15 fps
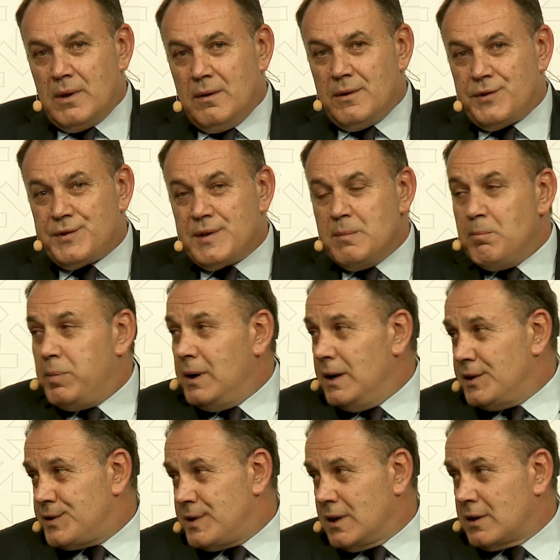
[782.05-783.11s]

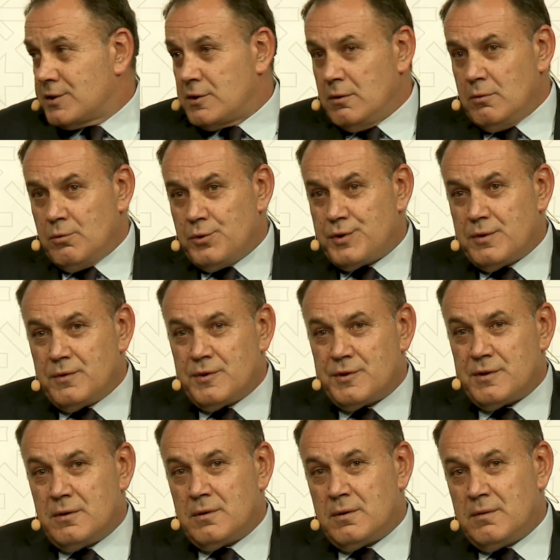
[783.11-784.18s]
simplistic
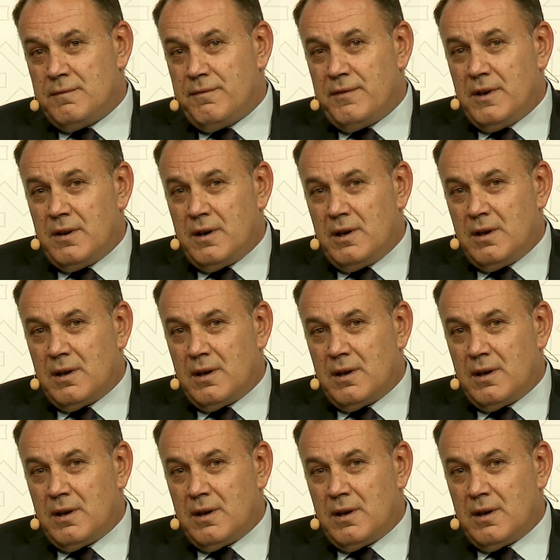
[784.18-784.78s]
solutions on very